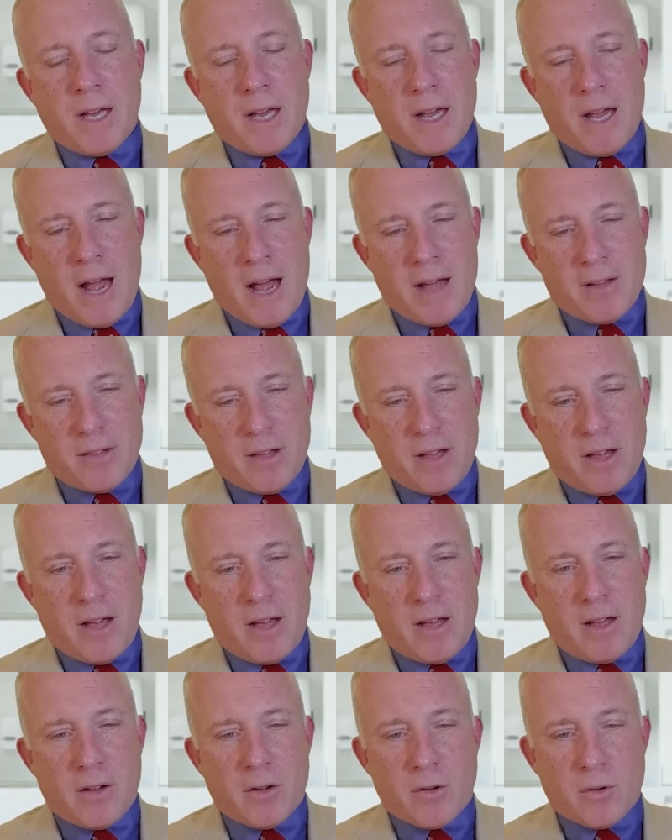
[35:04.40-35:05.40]
it as
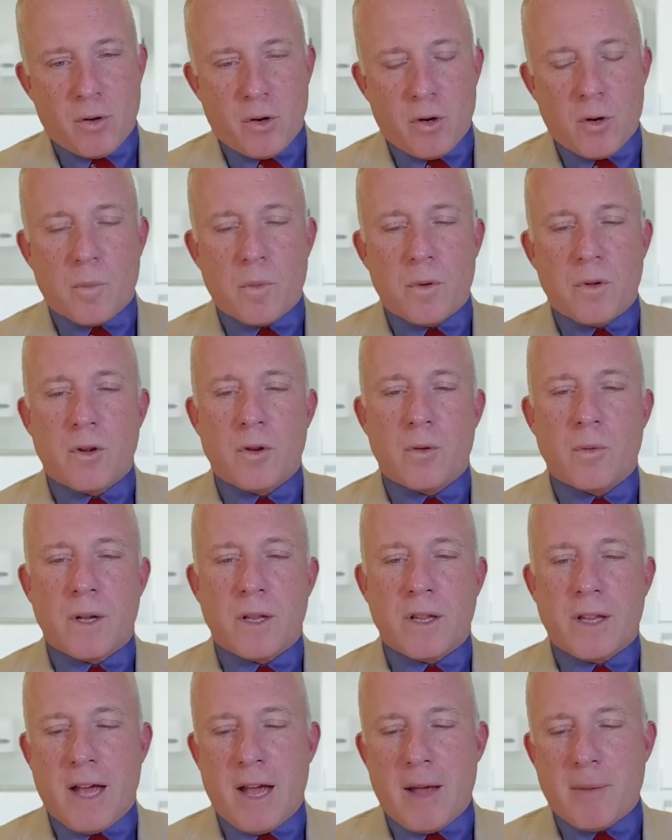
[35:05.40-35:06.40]
a group, you're
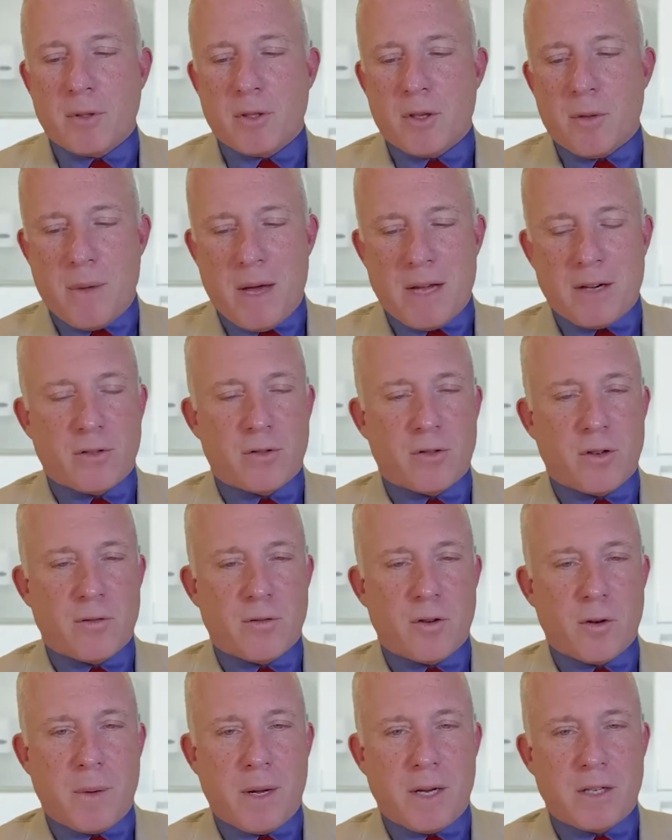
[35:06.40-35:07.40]
really able to better serve
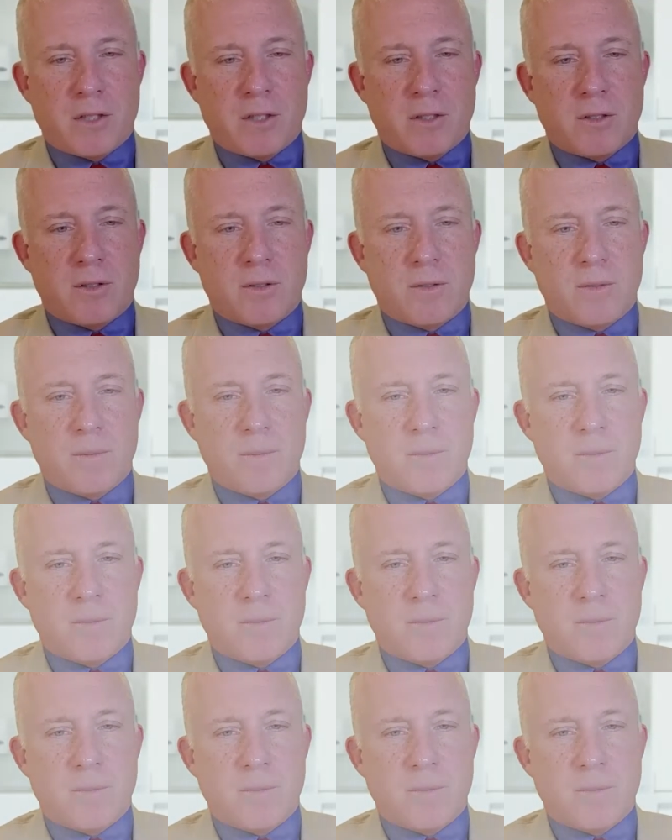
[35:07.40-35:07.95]
your patients.